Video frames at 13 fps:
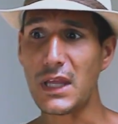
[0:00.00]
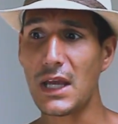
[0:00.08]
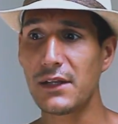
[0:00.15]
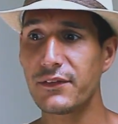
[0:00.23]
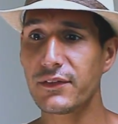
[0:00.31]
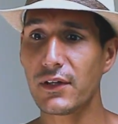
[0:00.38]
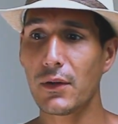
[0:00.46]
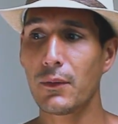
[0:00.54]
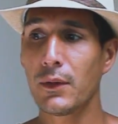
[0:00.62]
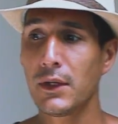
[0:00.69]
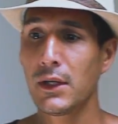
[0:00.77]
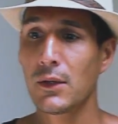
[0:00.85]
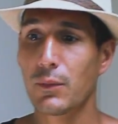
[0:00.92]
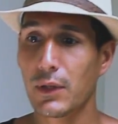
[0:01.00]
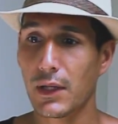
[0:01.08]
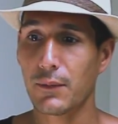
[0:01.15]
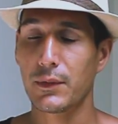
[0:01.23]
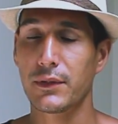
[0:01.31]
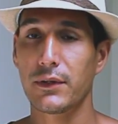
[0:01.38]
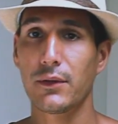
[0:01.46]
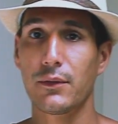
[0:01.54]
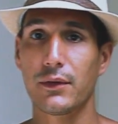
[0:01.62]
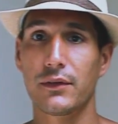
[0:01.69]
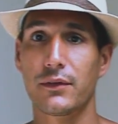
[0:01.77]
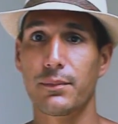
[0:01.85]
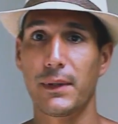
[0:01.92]
And so what I would do
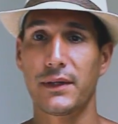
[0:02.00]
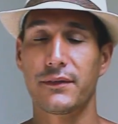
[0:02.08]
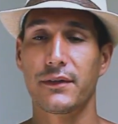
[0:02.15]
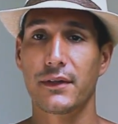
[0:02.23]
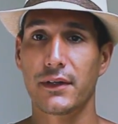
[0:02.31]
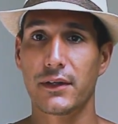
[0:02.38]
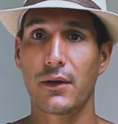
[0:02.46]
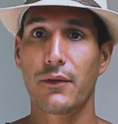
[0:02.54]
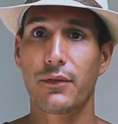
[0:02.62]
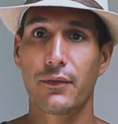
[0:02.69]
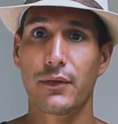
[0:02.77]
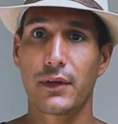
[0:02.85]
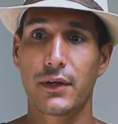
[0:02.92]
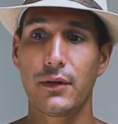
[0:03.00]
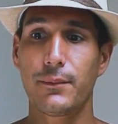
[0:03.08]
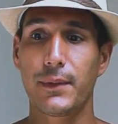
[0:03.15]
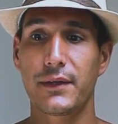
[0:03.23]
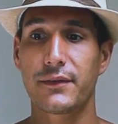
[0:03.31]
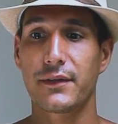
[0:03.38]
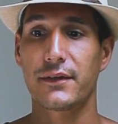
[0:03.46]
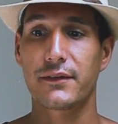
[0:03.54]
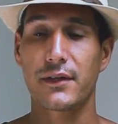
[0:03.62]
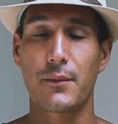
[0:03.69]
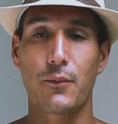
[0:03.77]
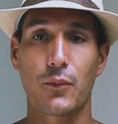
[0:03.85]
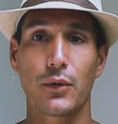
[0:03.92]
is basically go through the code base and as
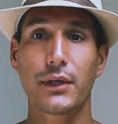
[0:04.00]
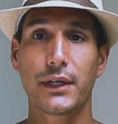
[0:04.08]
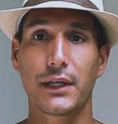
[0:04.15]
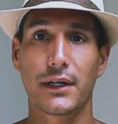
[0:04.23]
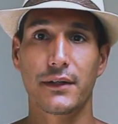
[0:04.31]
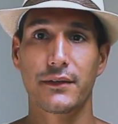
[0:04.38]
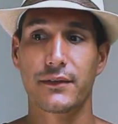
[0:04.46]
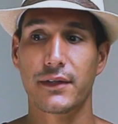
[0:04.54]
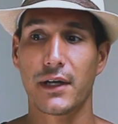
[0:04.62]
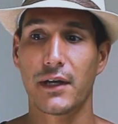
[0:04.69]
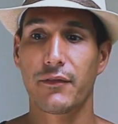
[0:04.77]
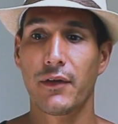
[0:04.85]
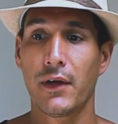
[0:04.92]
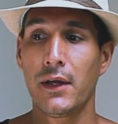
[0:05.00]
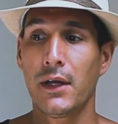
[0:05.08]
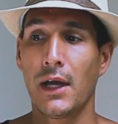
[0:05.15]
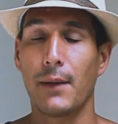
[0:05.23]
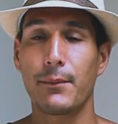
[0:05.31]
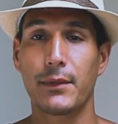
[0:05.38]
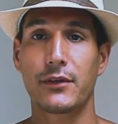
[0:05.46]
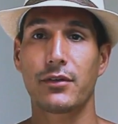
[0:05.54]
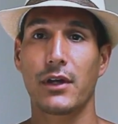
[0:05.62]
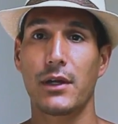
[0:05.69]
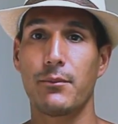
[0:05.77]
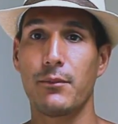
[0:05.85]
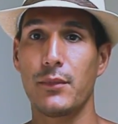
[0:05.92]
I'm working on stuff, I'm gonna
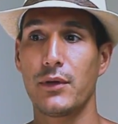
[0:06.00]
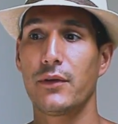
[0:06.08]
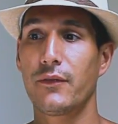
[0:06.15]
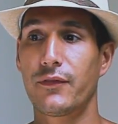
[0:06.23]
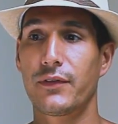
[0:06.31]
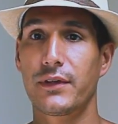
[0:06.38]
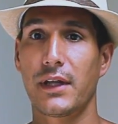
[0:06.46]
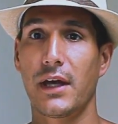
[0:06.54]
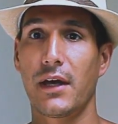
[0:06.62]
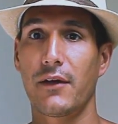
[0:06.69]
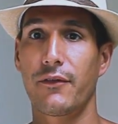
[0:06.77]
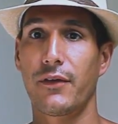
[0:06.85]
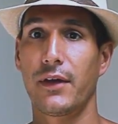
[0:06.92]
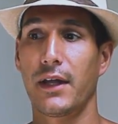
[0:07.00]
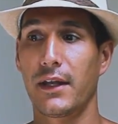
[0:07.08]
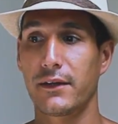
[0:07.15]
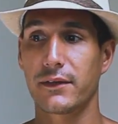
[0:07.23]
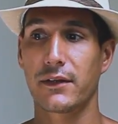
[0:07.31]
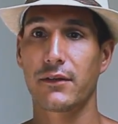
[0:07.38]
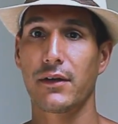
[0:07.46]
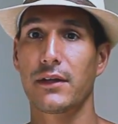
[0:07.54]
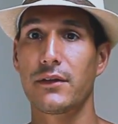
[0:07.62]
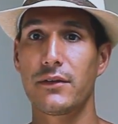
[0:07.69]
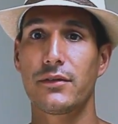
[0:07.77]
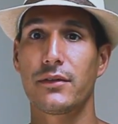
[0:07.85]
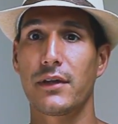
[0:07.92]
try and move stuff. And as I create
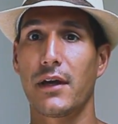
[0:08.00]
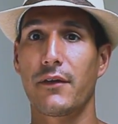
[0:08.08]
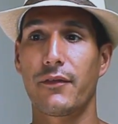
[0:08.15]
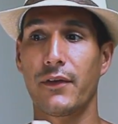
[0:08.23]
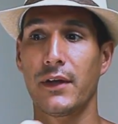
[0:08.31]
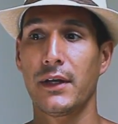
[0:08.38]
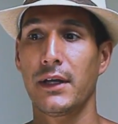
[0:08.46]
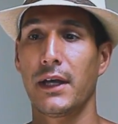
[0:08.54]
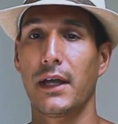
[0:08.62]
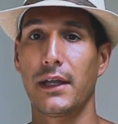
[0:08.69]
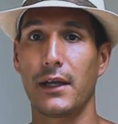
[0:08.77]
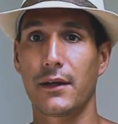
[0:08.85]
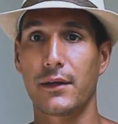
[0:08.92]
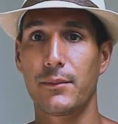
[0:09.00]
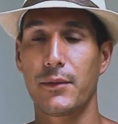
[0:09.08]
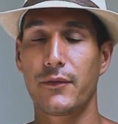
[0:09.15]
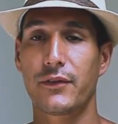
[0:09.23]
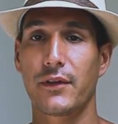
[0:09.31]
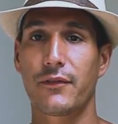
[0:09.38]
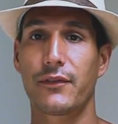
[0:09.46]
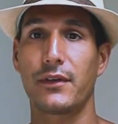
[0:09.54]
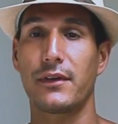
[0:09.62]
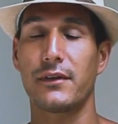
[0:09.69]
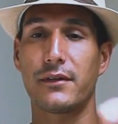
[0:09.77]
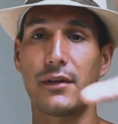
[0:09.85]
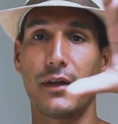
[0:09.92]
new stuff, eh, I'm gonna move stuff to
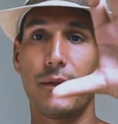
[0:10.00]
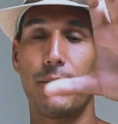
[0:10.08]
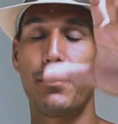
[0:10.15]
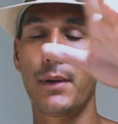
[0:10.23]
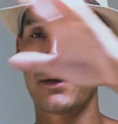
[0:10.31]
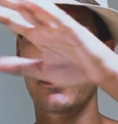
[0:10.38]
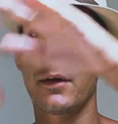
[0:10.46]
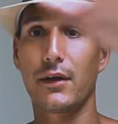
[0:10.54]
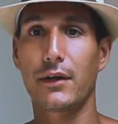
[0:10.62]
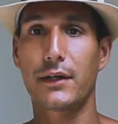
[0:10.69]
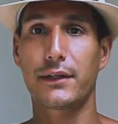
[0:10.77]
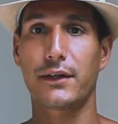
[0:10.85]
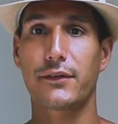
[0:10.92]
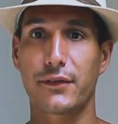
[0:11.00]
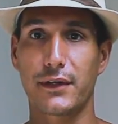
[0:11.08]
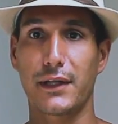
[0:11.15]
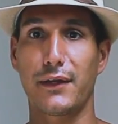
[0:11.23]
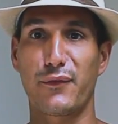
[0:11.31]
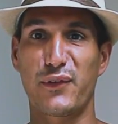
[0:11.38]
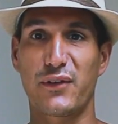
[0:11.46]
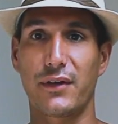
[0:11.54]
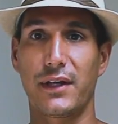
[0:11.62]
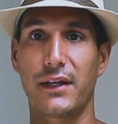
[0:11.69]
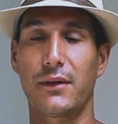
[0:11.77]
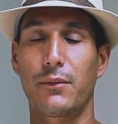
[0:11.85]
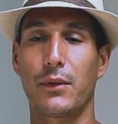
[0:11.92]
this better architecture that I've
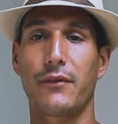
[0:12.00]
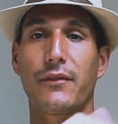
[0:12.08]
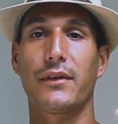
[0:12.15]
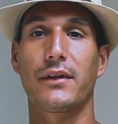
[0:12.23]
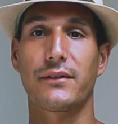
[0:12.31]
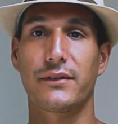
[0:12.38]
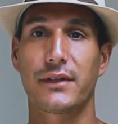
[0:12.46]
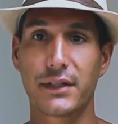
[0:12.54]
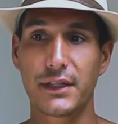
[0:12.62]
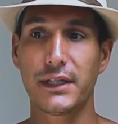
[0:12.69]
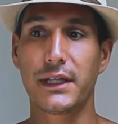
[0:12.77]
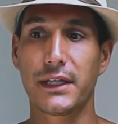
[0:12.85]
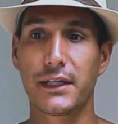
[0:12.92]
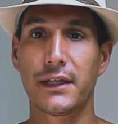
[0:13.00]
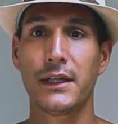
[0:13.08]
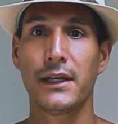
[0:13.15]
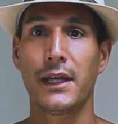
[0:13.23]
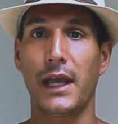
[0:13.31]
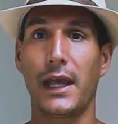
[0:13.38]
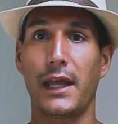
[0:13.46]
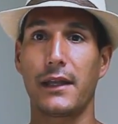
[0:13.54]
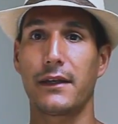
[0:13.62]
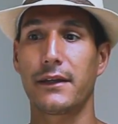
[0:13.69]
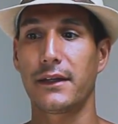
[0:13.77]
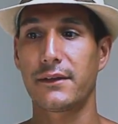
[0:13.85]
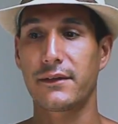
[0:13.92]
created where everything is clean
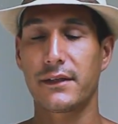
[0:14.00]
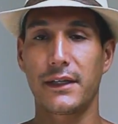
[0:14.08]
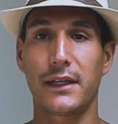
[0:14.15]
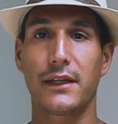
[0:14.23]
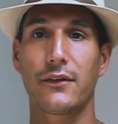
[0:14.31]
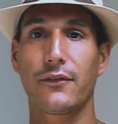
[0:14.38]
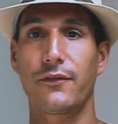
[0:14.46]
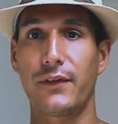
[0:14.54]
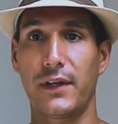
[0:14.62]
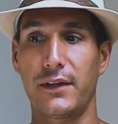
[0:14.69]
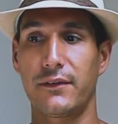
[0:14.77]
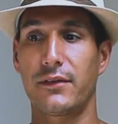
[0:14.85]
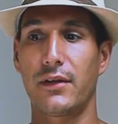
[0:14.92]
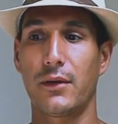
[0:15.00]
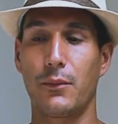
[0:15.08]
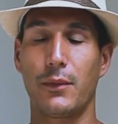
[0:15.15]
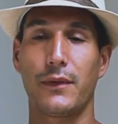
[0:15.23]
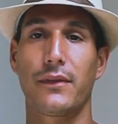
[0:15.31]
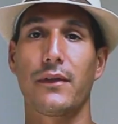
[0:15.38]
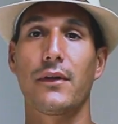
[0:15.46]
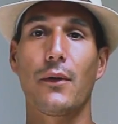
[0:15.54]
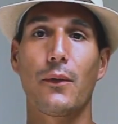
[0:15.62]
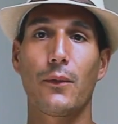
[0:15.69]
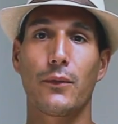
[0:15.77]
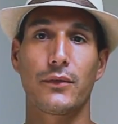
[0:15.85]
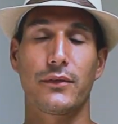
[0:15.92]
and it's gonna interface with the
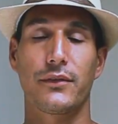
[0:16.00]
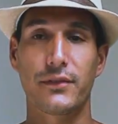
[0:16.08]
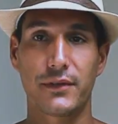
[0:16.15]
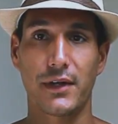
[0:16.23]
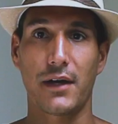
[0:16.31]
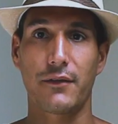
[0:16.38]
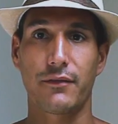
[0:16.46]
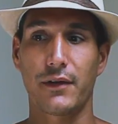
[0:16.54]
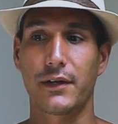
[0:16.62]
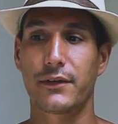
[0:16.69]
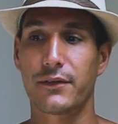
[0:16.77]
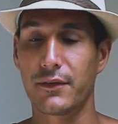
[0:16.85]
old stuff, right?